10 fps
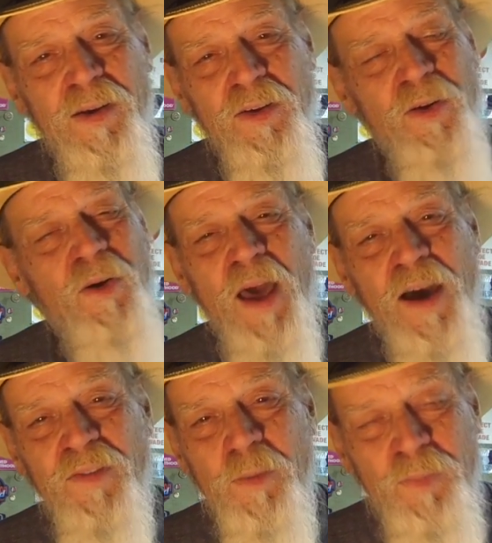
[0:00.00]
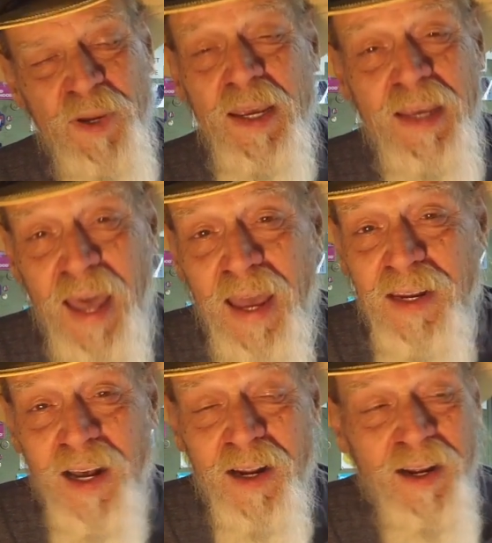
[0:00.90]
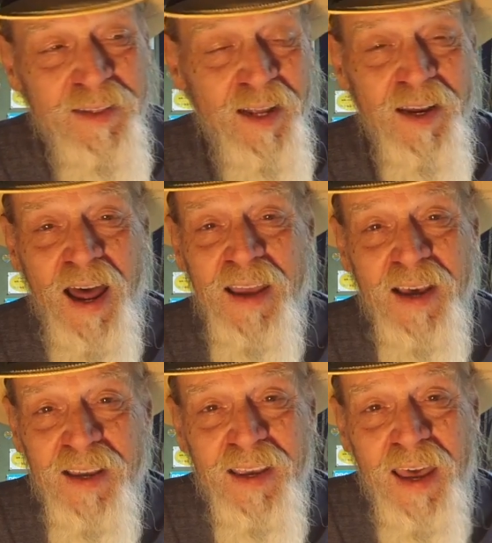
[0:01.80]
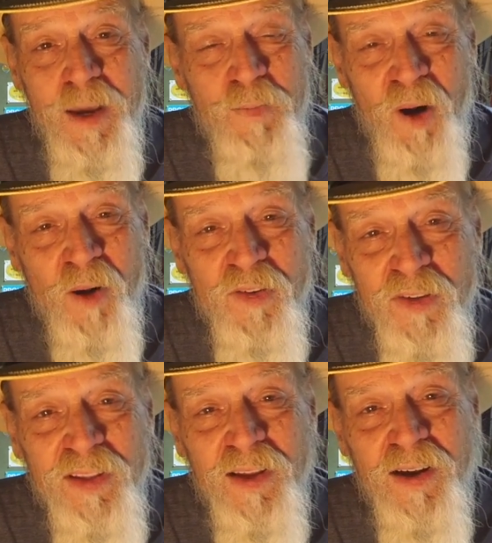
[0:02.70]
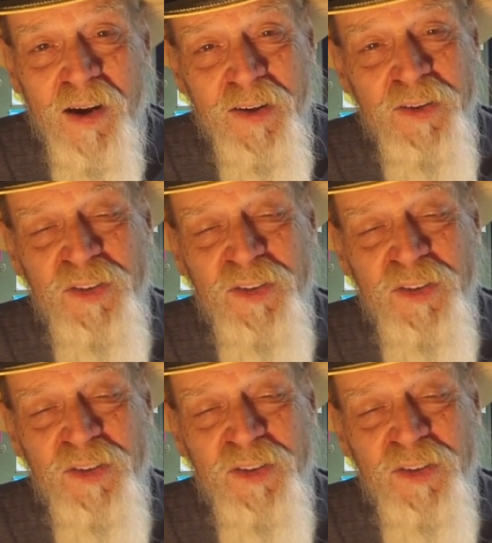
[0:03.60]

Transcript: You don't have to be gay to, to like a gay person. Are you